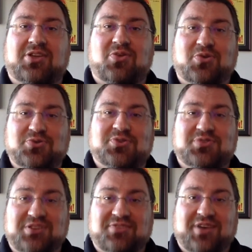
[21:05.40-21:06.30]
that your
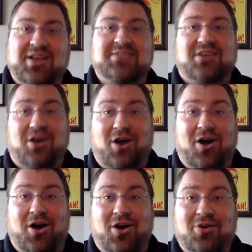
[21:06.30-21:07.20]
users and device
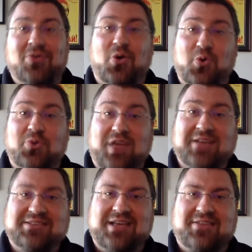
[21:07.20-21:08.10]
are who
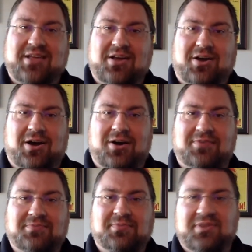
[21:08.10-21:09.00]
they say they
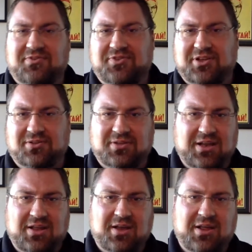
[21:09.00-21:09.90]
are. Phil,
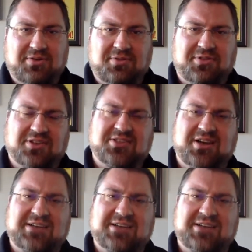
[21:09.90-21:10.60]
any other thoughts on